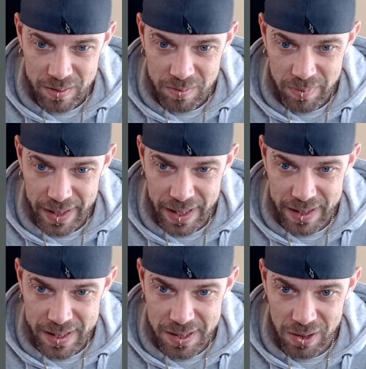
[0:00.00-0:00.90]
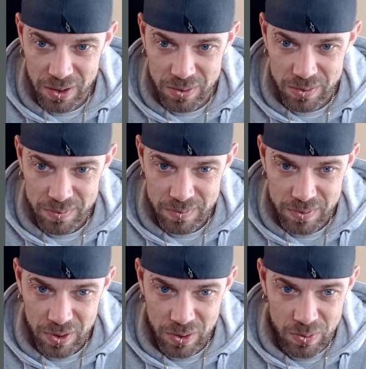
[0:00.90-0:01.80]
But yeah, these are cool.
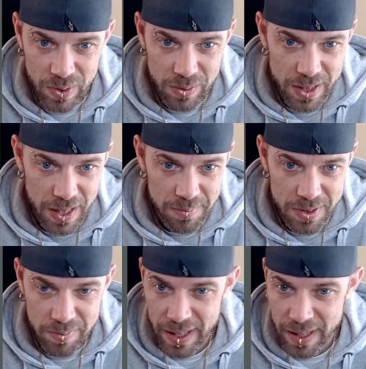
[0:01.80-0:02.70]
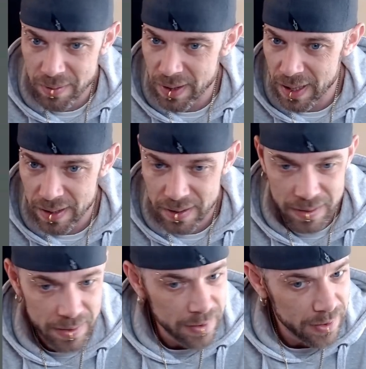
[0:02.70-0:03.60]
Cool little tips to be able to,
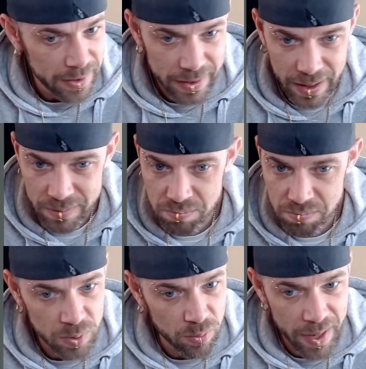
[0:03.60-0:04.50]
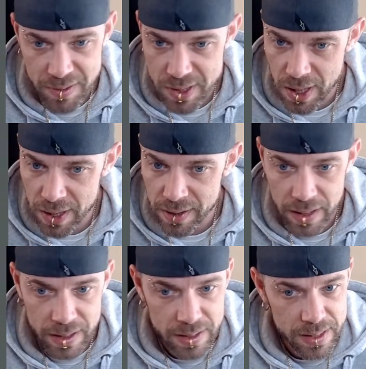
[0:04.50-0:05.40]
you know, great for turning
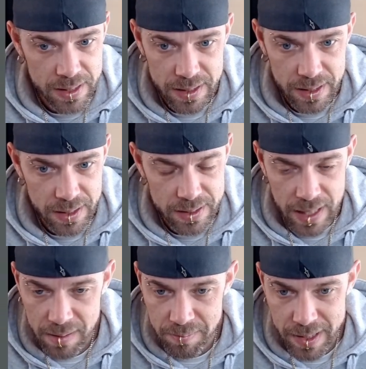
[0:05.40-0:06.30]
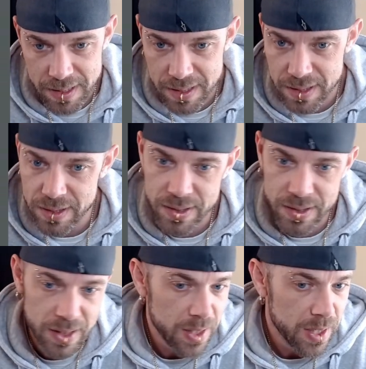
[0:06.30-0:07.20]
things into tank
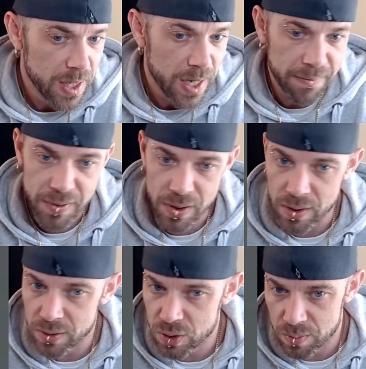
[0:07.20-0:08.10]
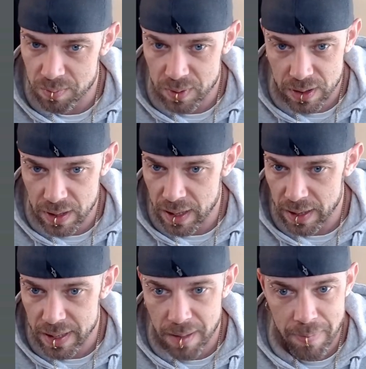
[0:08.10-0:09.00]
busters. If you're
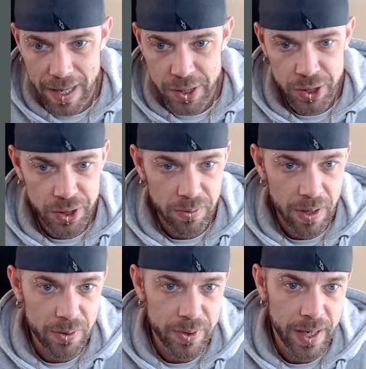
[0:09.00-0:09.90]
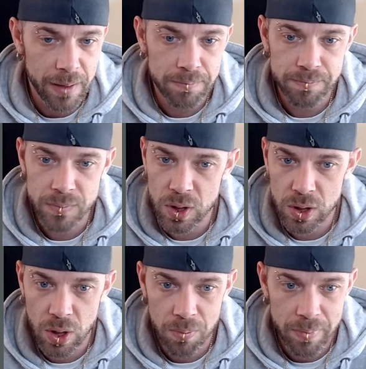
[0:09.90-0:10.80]
kit bashing your own
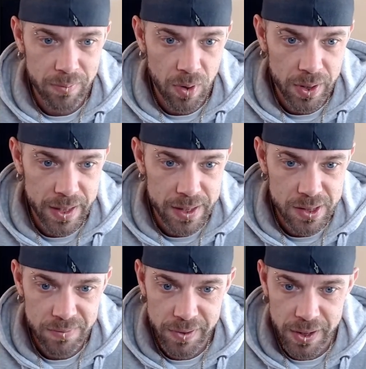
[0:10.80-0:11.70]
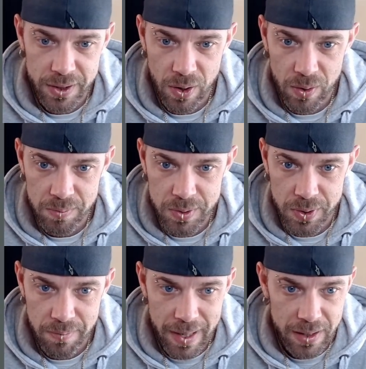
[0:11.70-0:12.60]
combi rockets for your knobs or
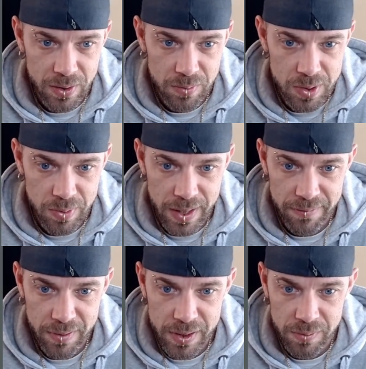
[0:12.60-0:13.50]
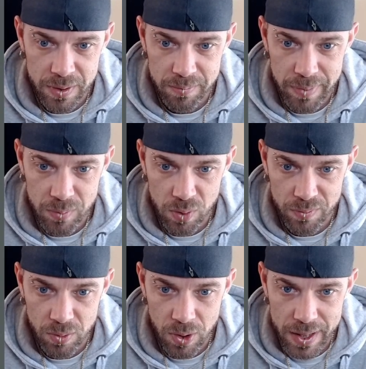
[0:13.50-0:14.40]
your mega knobs or whatever, you want a bit more
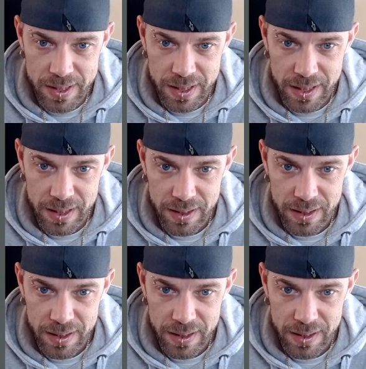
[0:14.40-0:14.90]
variety.